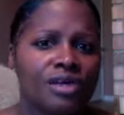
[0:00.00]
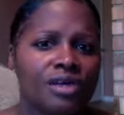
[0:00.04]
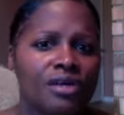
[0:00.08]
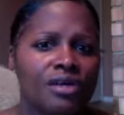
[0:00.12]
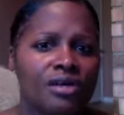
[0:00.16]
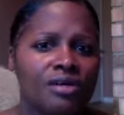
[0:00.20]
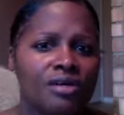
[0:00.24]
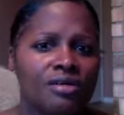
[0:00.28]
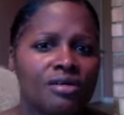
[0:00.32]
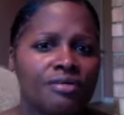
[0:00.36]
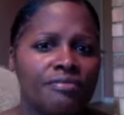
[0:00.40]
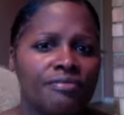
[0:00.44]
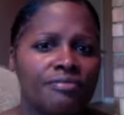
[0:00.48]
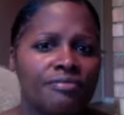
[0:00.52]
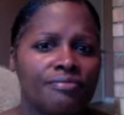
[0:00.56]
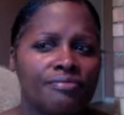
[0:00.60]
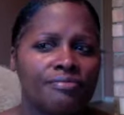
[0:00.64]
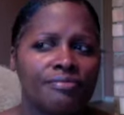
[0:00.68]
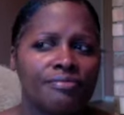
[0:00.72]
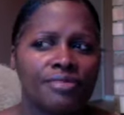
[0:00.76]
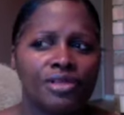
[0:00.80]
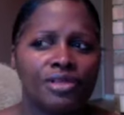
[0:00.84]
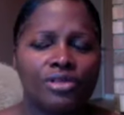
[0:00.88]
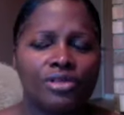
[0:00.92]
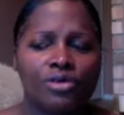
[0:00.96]
um,
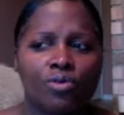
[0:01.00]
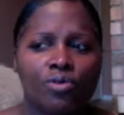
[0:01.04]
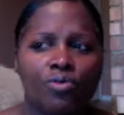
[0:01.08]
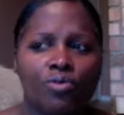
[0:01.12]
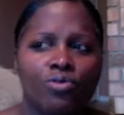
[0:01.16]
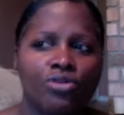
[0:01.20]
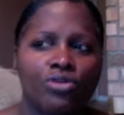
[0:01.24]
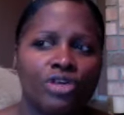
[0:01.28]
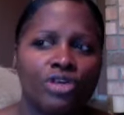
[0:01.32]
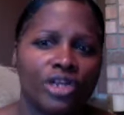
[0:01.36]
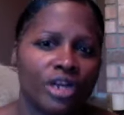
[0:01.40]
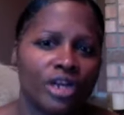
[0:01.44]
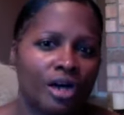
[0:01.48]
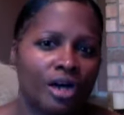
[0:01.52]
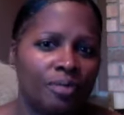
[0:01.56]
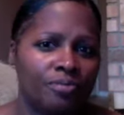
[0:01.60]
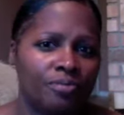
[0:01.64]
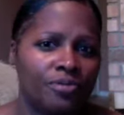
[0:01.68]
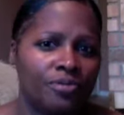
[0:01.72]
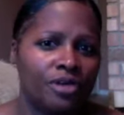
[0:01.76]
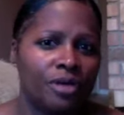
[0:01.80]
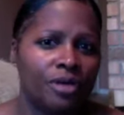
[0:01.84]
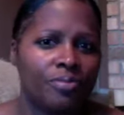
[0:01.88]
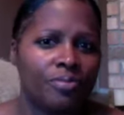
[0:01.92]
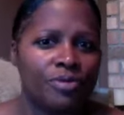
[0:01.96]
you you can up
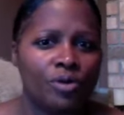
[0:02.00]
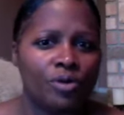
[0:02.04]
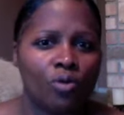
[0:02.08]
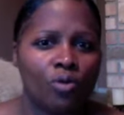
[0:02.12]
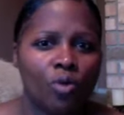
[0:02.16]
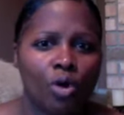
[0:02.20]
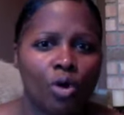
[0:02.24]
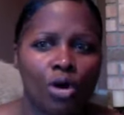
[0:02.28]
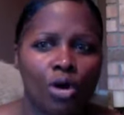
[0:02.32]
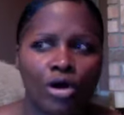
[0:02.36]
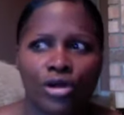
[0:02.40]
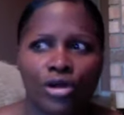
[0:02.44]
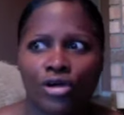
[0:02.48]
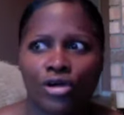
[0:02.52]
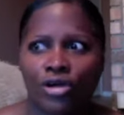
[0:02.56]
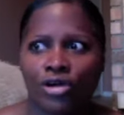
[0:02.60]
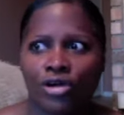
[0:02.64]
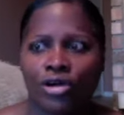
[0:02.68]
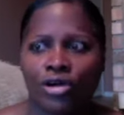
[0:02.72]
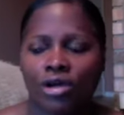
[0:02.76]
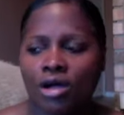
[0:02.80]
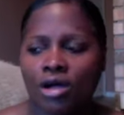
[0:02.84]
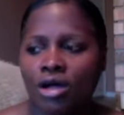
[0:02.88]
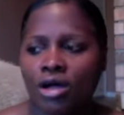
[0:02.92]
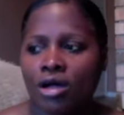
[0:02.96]
up your
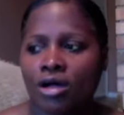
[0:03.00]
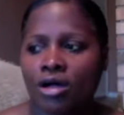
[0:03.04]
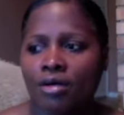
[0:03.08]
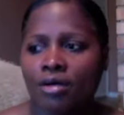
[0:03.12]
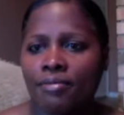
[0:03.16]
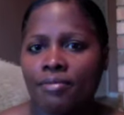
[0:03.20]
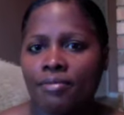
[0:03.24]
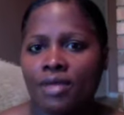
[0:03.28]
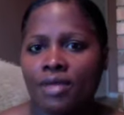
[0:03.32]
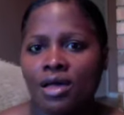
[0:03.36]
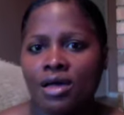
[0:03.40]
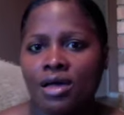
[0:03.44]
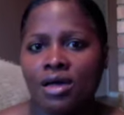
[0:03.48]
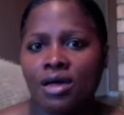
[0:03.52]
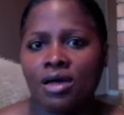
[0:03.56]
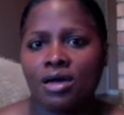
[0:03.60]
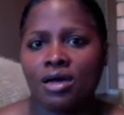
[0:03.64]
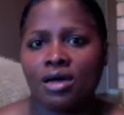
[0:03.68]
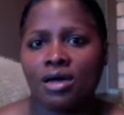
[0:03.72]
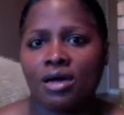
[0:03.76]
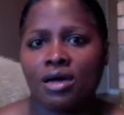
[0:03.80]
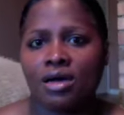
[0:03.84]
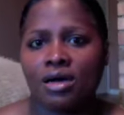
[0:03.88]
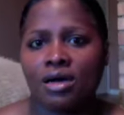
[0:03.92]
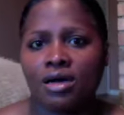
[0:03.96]
water. Um,
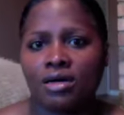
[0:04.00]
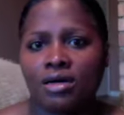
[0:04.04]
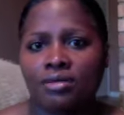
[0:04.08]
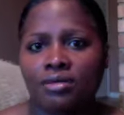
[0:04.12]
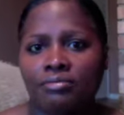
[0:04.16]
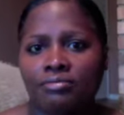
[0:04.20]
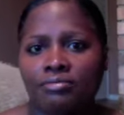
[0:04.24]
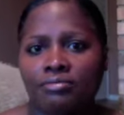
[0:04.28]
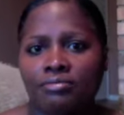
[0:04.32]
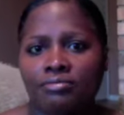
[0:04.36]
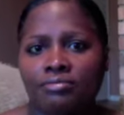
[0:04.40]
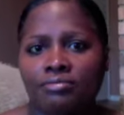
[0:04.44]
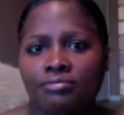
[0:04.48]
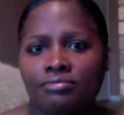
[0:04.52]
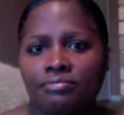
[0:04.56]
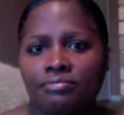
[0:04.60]
um,